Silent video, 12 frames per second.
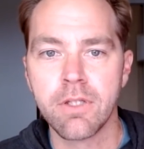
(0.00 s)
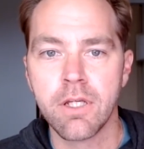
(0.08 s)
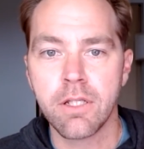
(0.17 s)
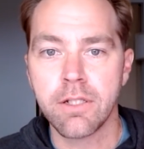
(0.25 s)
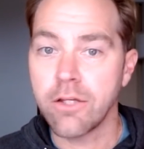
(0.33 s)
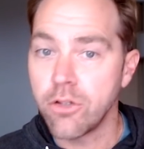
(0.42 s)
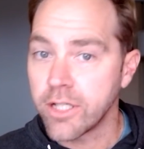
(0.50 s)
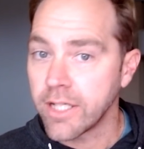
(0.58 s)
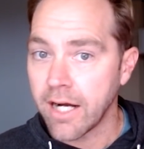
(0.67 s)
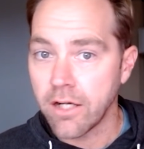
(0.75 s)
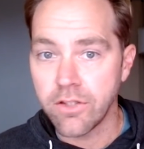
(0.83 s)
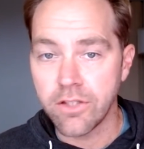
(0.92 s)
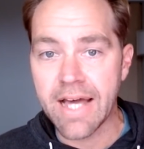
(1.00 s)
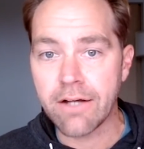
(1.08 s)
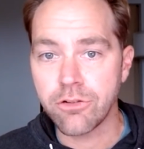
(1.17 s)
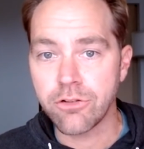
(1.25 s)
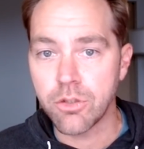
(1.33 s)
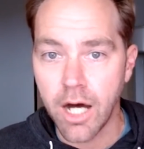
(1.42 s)
Now, you can hire this out
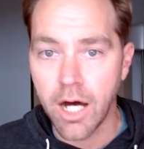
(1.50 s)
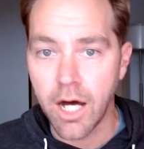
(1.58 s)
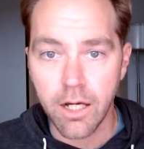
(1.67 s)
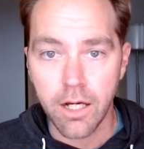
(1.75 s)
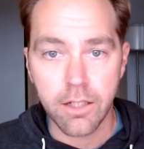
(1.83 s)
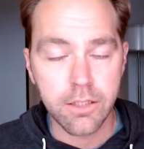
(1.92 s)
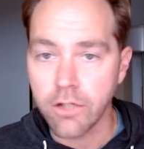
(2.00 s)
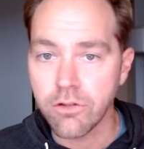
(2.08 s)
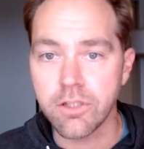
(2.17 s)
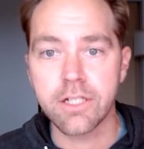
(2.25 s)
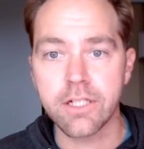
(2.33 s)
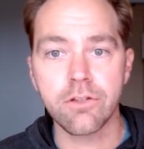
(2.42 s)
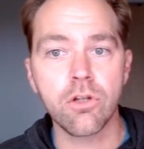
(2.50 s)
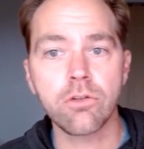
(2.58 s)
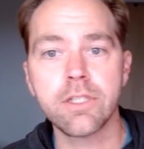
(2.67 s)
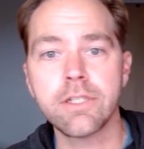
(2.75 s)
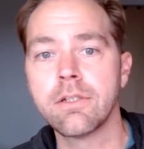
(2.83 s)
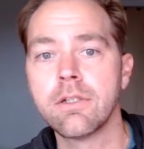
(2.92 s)
to a, a costly
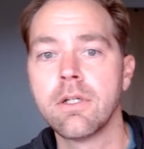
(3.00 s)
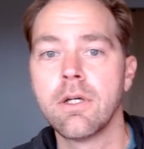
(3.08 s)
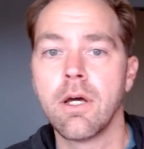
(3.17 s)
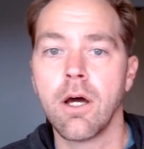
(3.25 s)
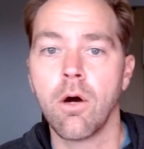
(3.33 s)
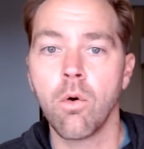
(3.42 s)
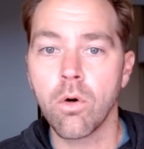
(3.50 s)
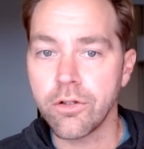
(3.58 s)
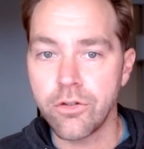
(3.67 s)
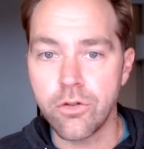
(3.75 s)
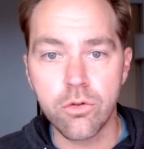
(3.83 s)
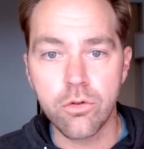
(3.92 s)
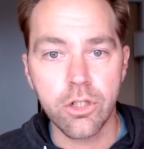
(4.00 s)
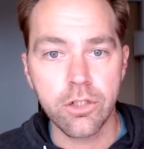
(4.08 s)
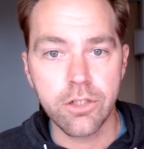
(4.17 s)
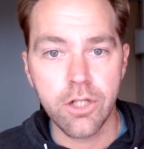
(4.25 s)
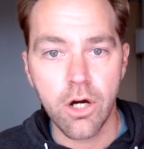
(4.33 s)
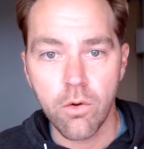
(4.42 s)
consultant or you could
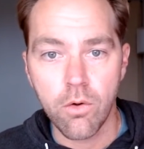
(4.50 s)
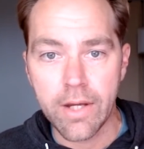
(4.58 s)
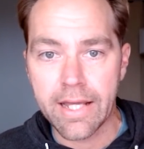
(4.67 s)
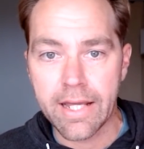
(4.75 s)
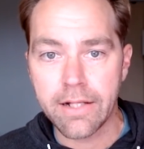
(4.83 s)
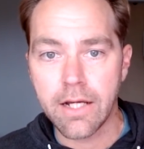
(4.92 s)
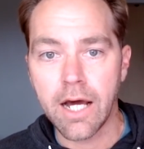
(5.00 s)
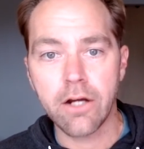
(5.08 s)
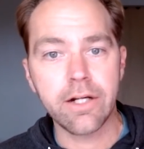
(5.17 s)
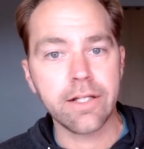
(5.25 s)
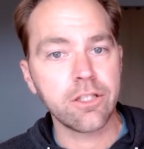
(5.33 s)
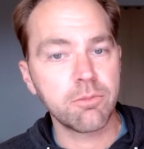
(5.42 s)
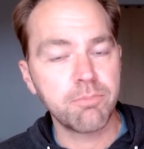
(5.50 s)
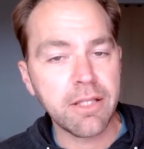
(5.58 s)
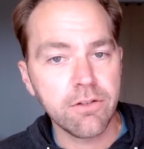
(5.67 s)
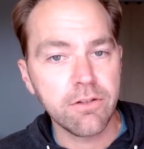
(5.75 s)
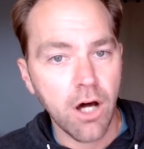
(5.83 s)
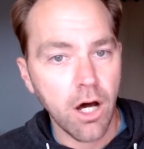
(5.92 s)
go and hire an
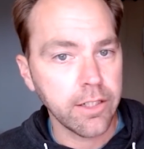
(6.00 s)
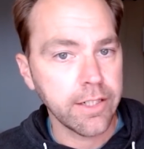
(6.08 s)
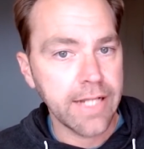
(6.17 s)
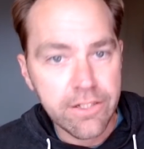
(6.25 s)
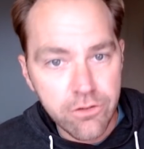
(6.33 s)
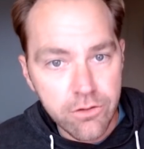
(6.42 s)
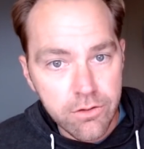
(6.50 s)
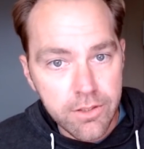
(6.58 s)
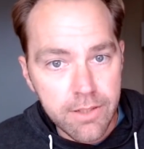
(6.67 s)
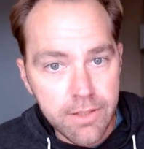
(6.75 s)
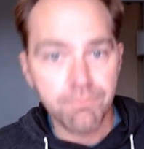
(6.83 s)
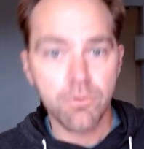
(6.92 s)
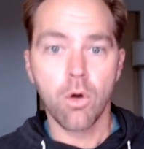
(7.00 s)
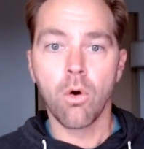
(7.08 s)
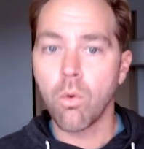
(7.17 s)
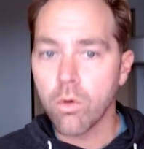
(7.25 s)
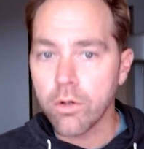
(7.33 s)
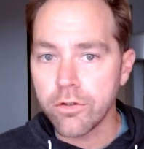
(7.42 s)
expensive audit agency,
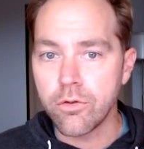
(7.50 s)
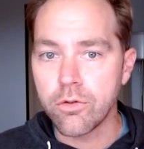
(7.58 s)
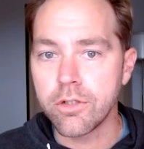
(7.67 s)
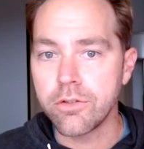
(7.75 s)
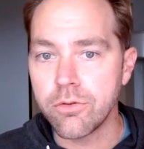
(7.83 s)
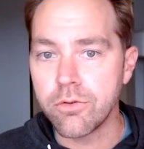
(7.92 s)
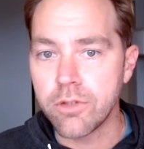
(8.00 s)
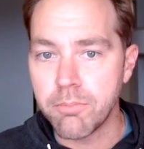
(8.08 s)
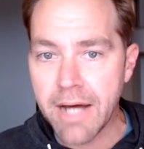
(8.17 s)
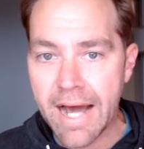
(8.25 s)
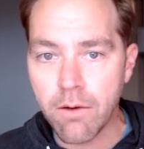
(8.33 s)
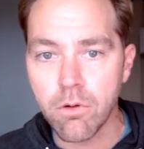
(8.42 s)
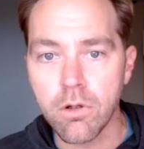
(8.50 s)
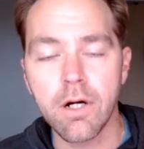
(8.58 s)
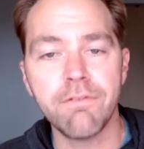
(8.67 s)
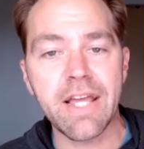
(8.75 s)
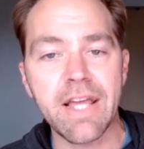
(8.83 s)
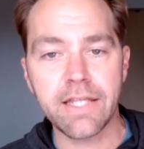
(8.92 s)
or you could use the power of
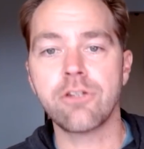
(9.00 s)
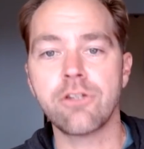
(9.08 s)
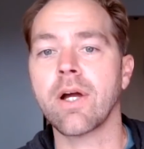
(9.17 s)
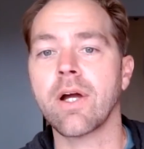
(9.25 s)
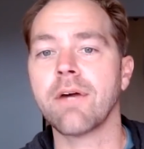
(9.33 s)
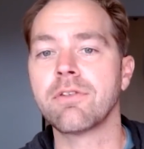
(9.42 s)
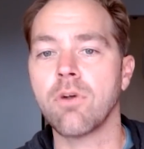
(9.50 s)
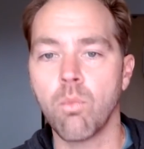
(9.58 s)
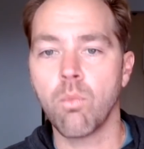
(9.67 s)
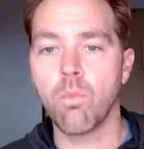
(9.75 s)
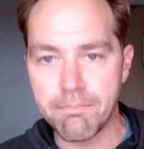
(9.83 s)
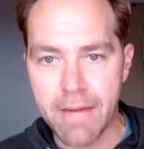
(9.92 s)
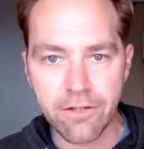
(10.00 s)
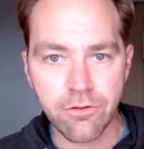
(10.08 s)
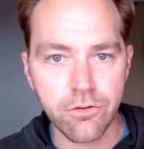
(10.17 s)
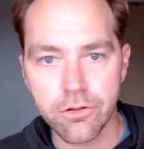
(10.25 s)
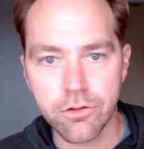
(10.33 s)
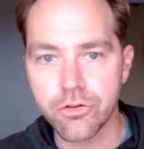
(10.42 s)
Ahrefs
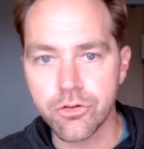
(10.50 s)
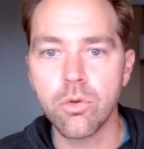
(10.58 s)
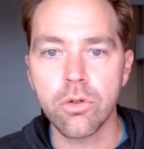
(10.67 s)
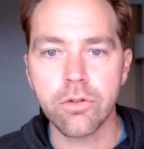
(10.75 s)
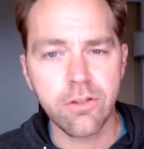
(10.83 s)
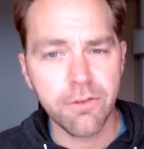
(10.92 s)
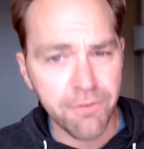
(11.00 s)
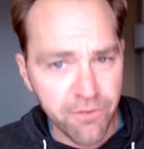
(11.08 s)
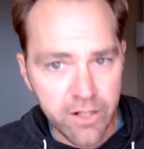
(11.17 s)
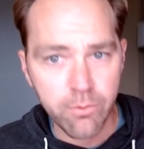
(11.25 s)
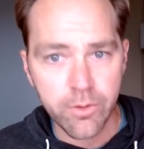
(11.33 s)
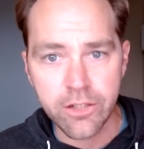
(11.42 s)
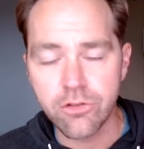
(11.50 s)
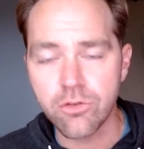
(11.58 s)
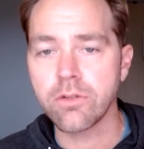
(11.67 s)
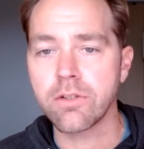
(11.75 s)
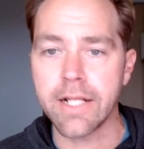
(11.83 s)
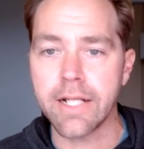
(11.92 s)
webmaster tools. It's a free resource.
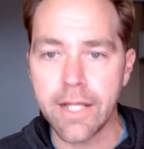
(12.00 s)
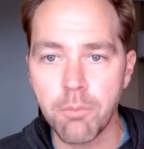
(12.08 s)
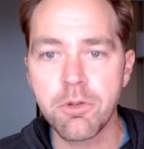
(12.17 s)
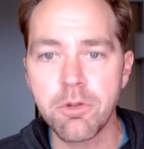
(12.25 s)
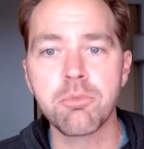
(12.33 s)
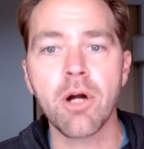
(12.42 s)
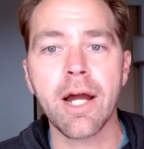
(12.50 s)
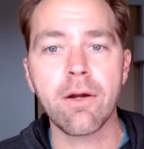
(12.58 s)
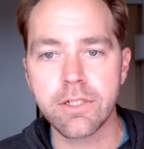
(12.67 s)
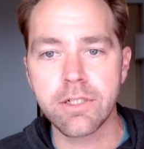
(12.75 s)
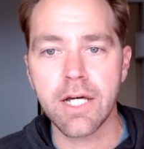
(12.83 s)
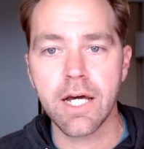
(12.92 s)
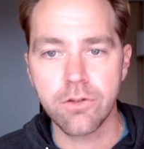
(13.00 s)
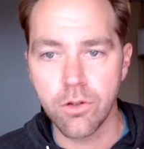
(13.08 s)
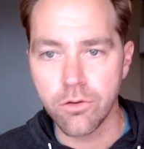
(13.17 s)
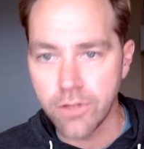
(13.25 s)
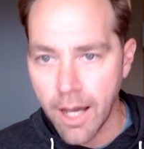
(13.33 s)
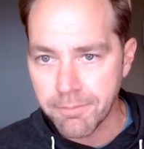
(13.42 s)
It's going to help you prioritize those
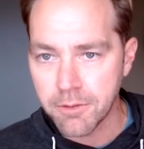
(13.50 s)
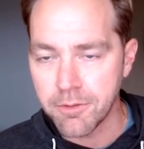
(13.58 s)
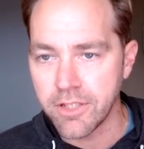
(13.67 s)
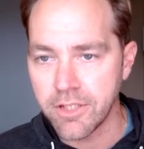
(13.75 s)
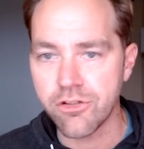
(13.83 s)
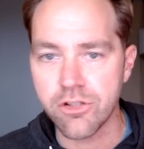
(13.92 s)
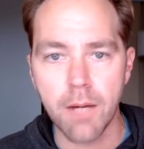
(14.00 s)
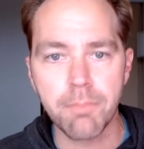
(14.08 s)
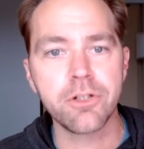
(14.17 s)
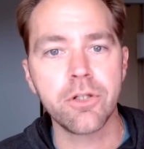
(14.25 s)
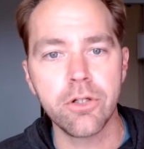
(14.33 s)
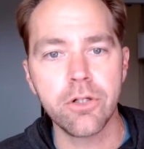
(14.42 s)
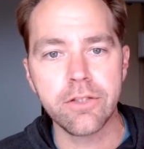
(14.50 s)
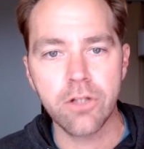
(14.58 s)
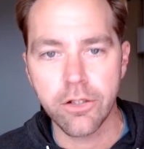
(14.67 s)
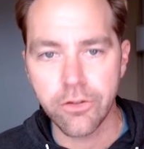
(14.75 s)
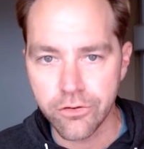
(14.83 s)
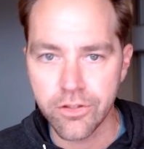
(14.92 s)
optimization opportunities on
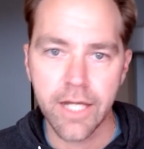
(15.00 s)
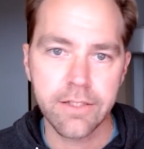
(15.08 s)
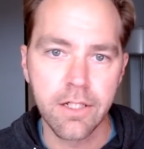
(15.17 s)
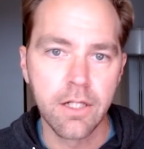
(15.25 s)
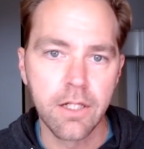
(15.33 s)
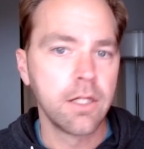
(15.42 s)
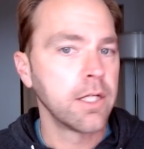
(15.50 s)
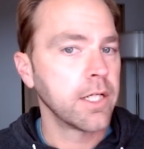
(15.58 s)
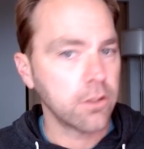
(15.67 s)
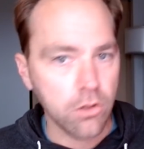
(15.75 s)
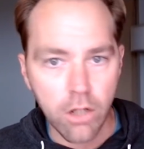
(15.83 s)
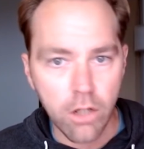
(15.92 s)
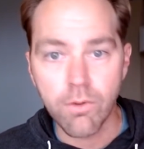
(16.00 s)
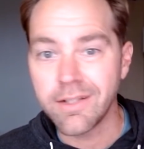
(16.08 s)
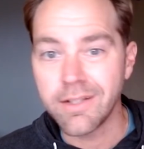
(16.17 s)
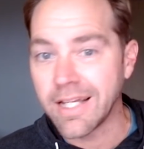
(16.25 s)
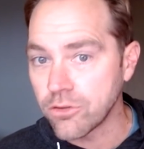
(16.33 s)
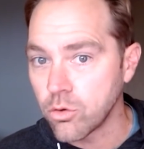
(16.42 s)
your site. In the long run,
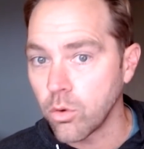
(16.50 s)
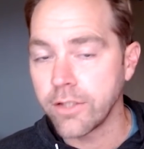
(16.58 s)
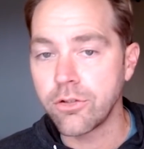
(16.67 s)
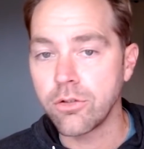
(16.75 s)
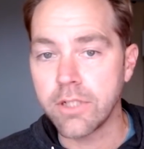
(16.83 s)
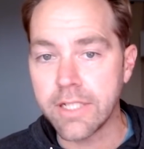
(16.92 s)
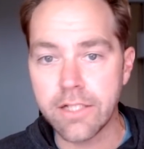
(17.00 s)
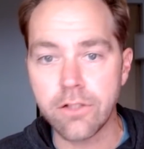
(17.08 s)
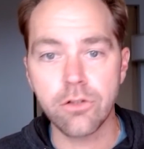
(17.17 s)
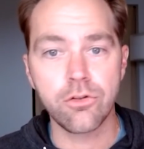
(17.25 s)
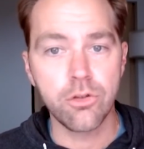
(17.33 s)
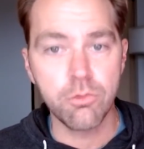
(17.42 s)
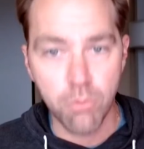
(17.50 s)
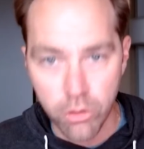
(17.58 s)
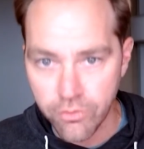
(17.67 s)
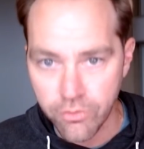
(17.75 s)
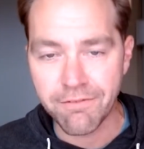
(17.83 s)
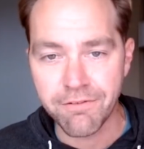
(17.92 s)
that's going to lead to more
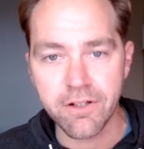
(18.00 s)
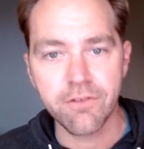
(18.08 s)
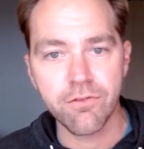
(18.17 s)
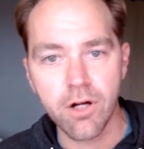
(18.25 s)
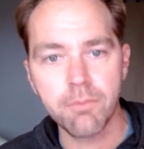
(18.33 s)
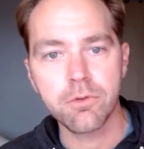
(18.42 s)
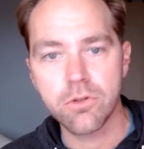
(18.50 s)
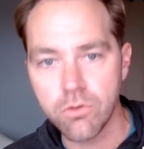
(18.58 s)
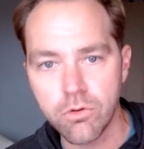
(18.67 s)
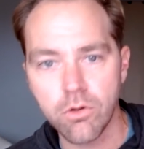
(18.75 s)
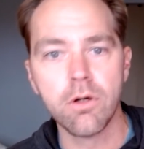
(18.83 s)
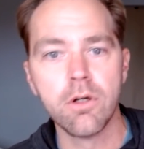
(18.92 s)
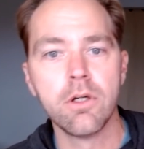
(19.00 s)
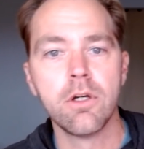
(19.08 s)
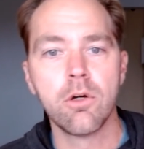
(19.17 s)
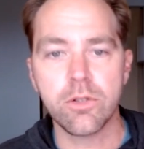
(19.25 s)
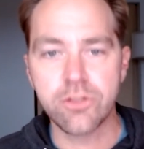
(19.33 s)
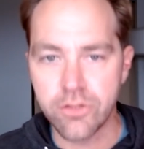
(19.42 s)
traffic from Google,
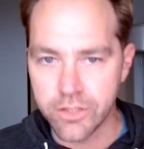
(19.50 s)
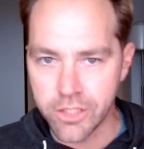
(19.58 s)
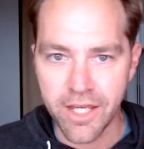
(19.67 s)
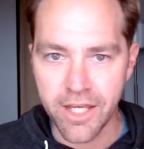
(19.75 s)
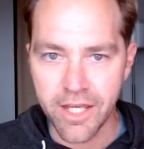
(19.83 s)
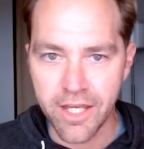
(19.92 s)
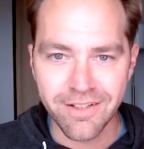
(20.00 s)
which is a good thing.